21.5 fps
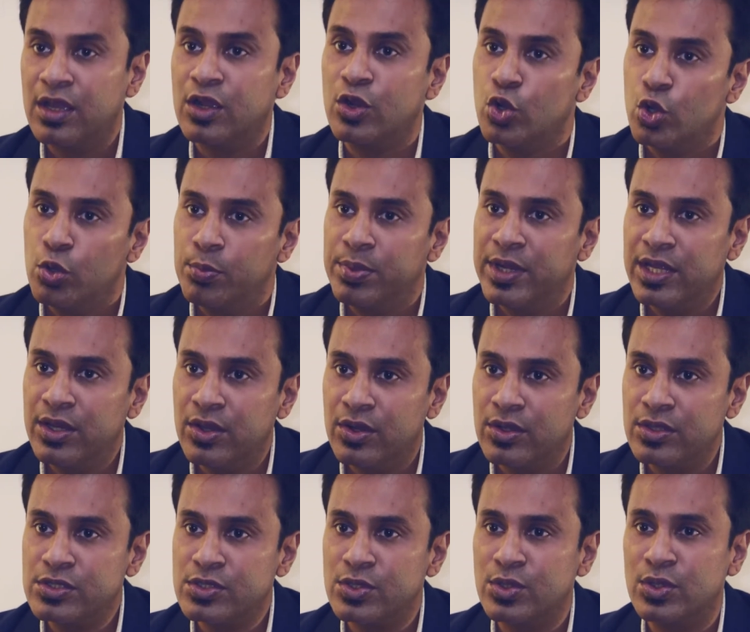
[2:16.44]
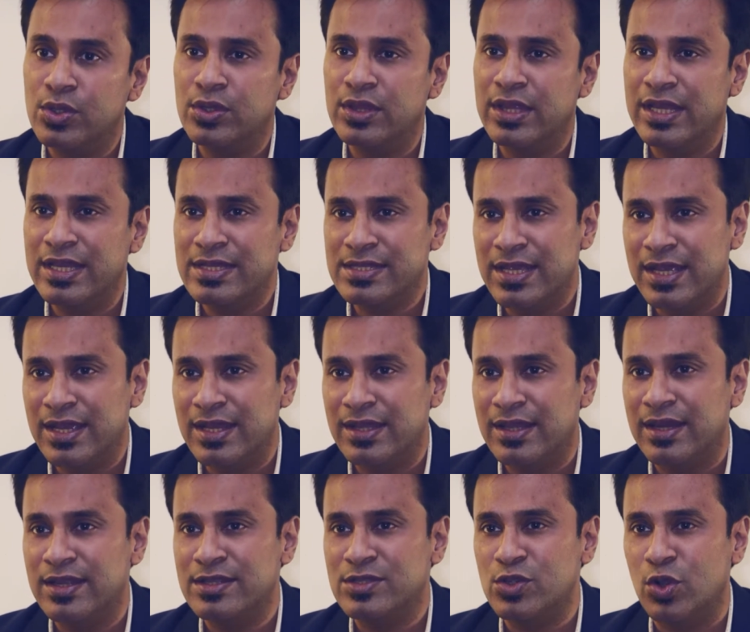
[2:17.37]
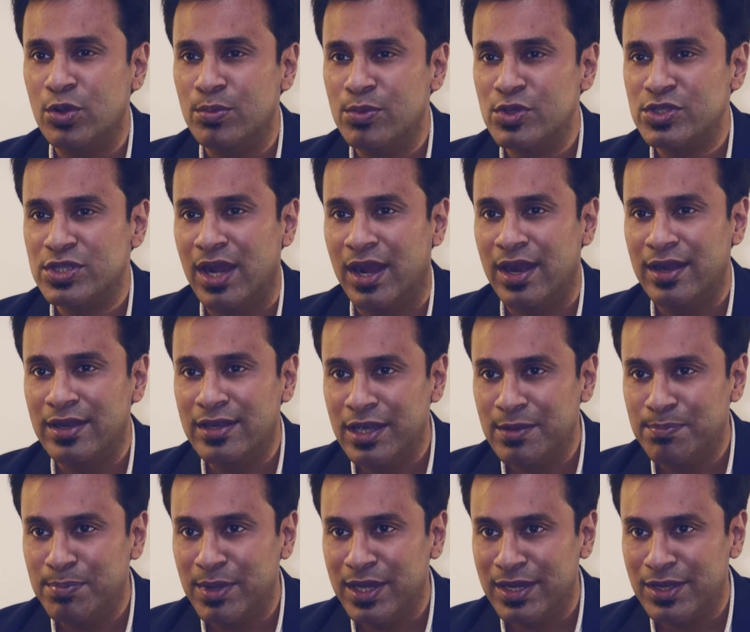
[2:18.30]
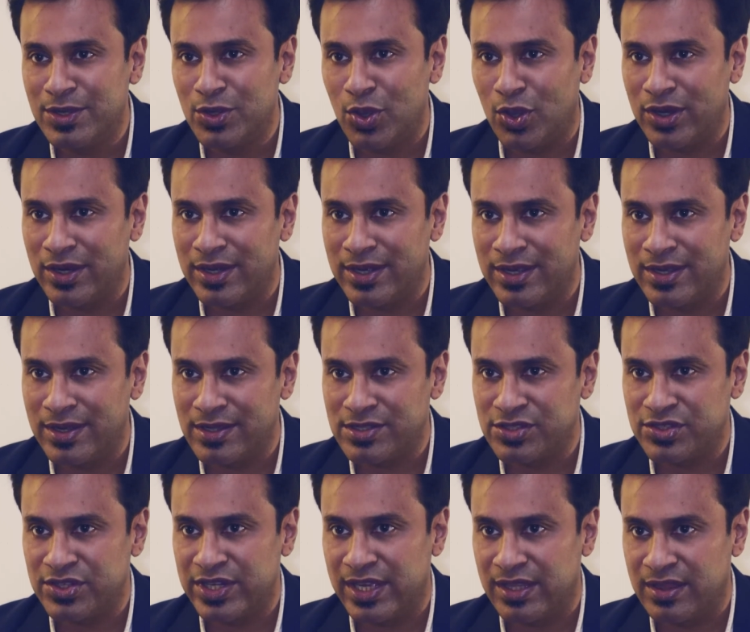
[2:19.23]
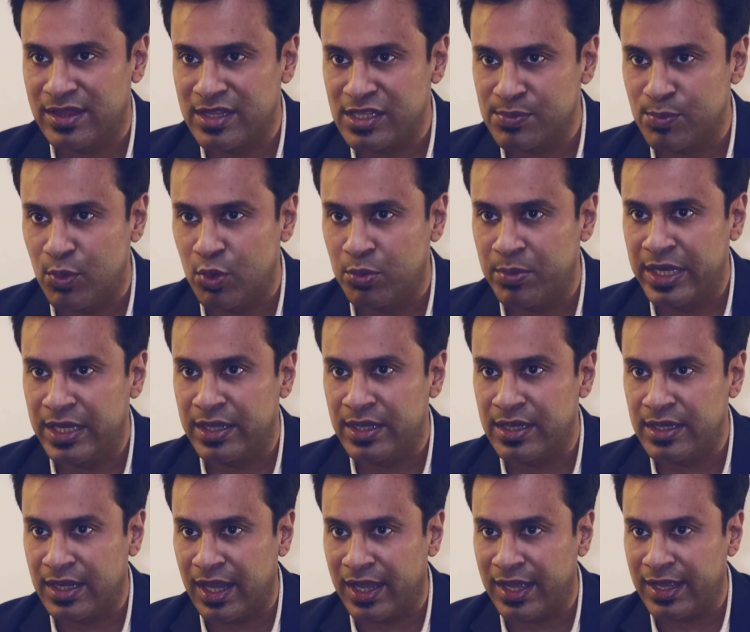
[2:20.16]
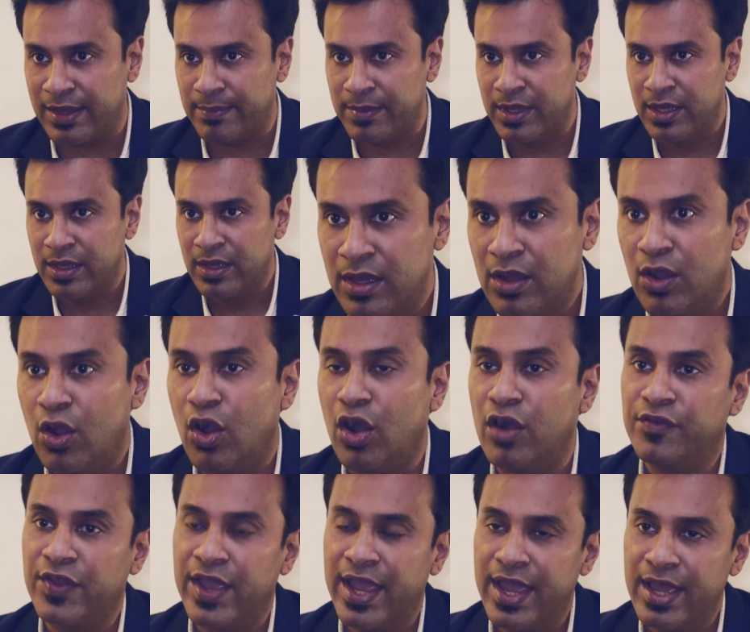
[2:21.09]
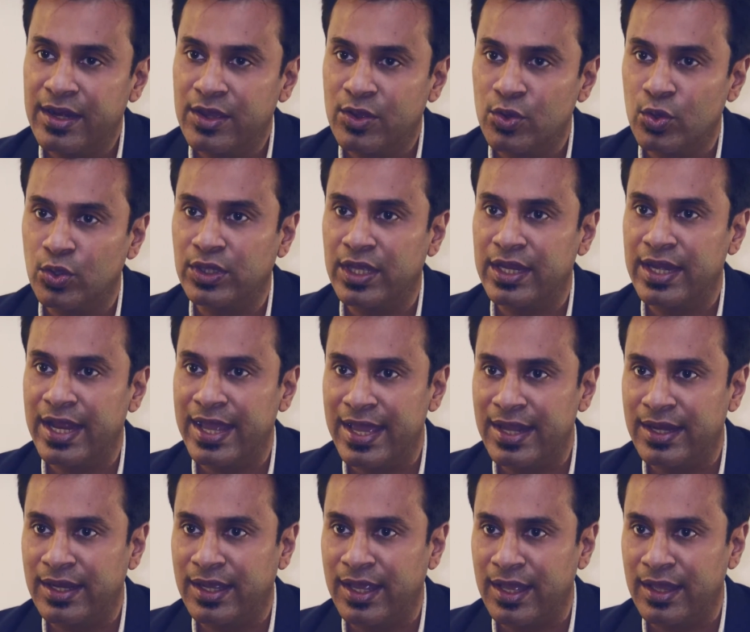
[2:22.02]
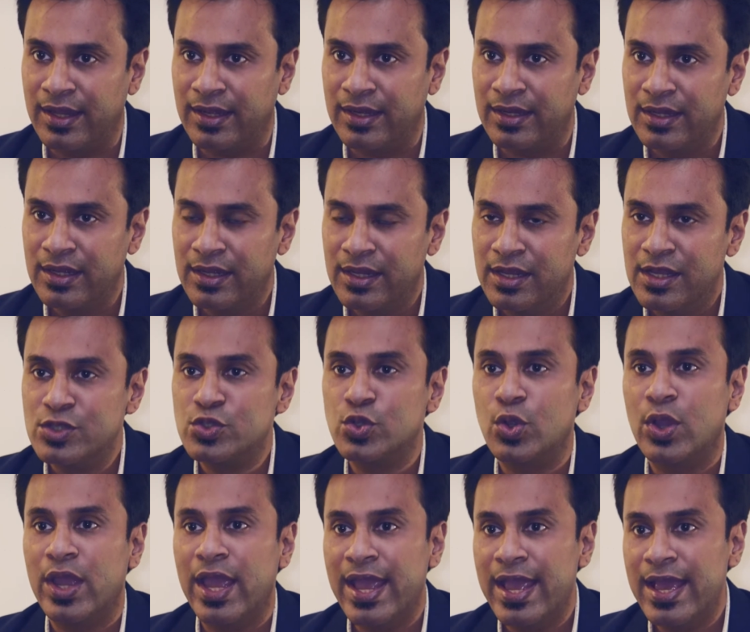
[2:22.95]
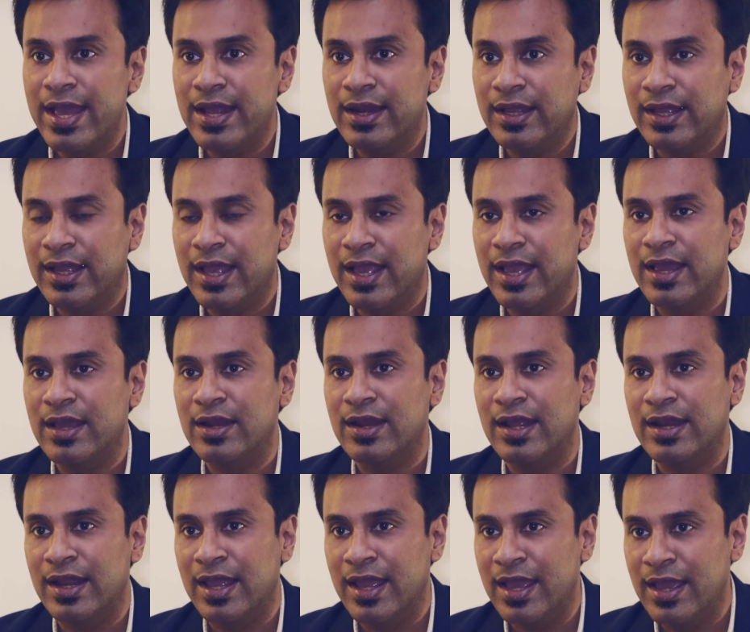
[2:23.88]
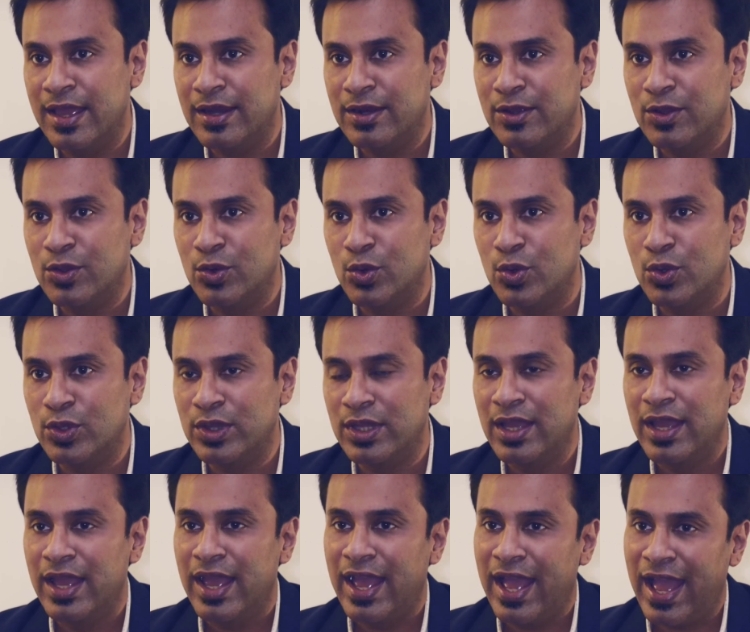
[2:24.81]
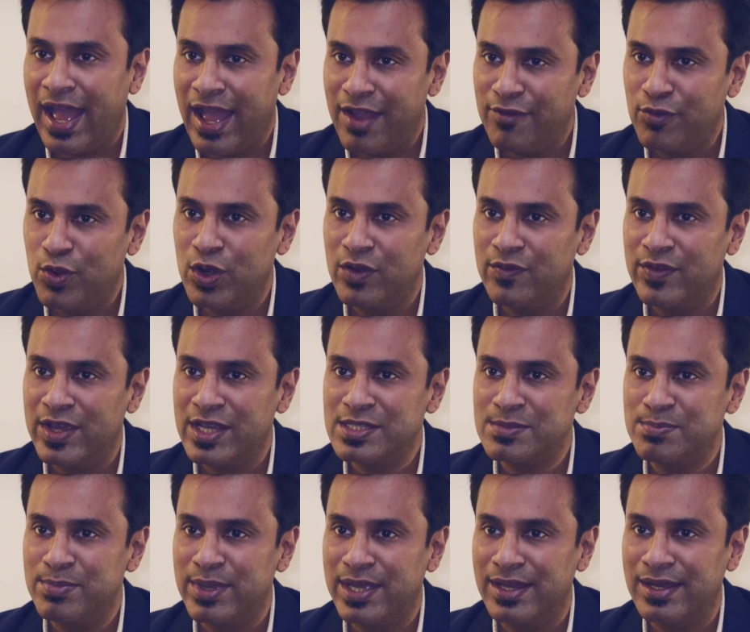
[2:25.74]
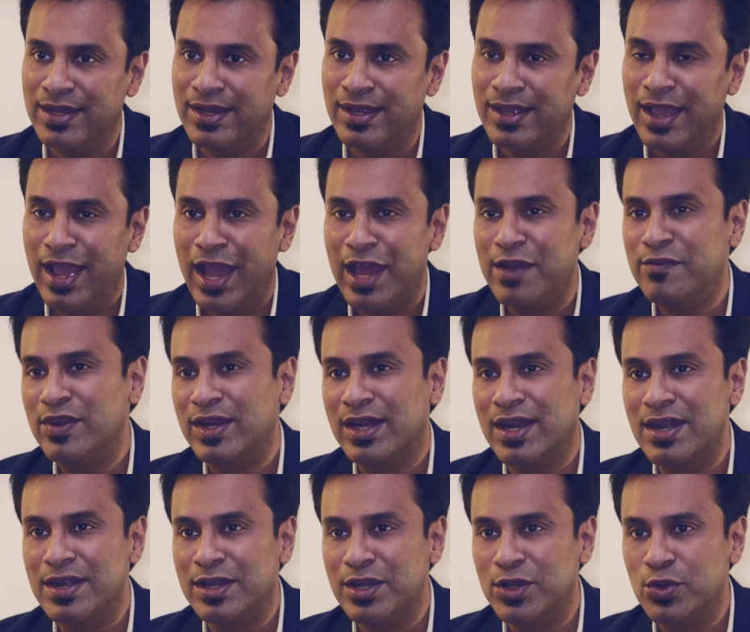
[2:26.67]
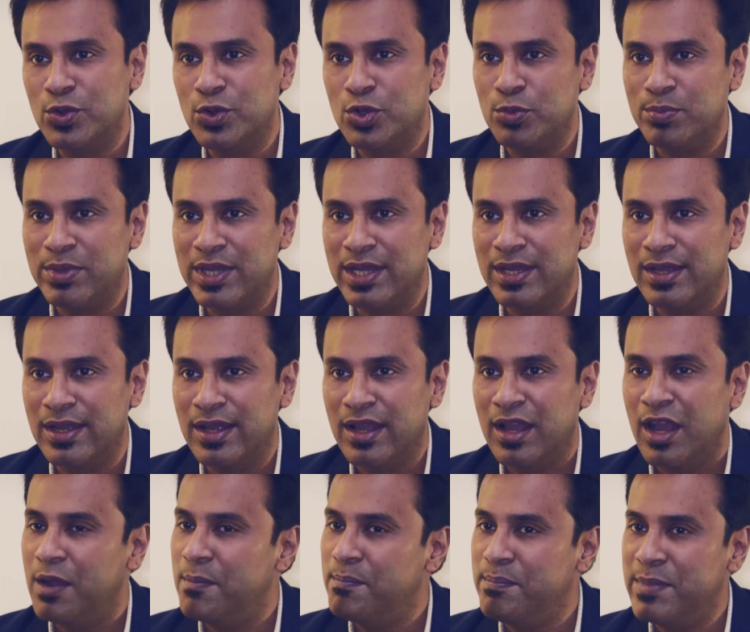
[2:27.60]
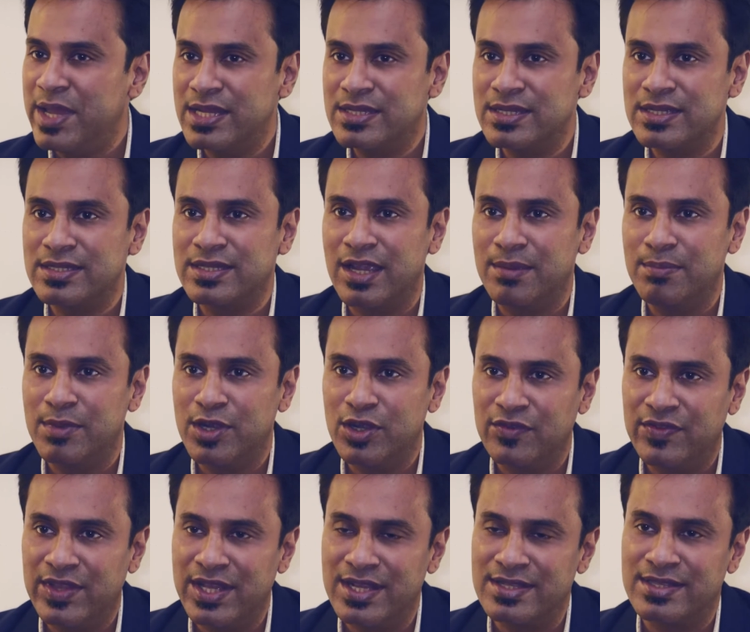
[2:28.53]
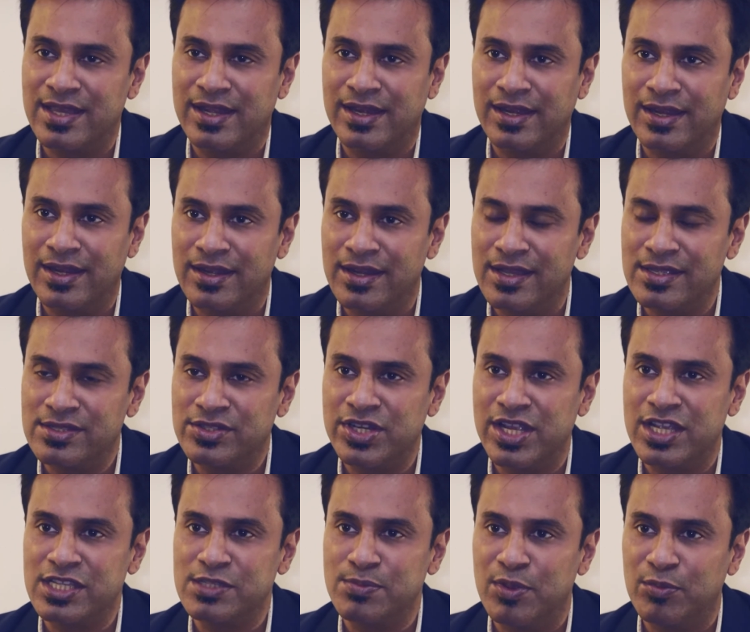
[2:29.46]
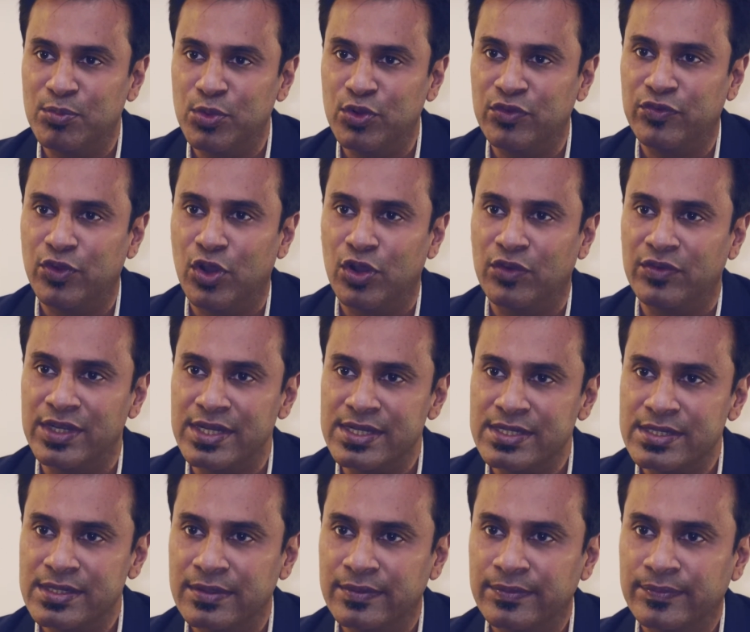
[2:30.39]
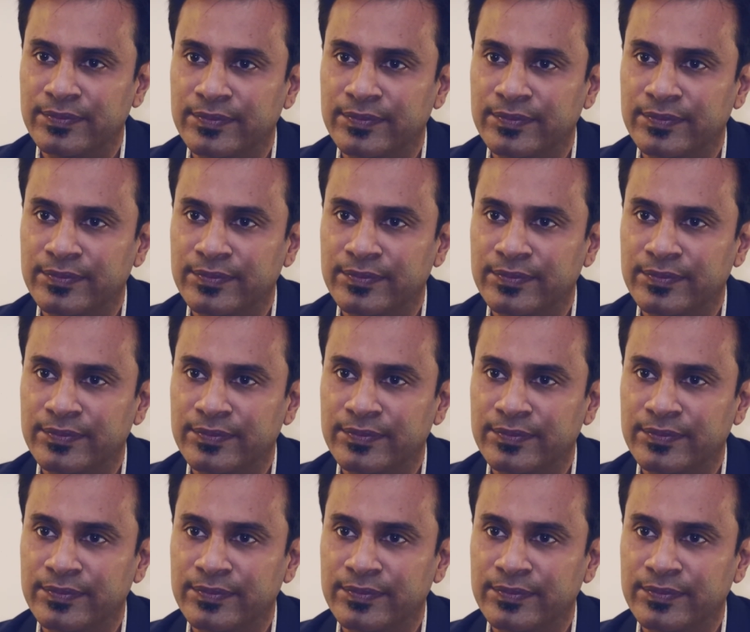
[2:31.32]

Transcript: Globally also, they say that it's almost a $100 billion industry at this moment in time of hair growth and hair care. So hair care and hair growth have always been and will continue to be a major segment of the aesthetic industry as we move forwards.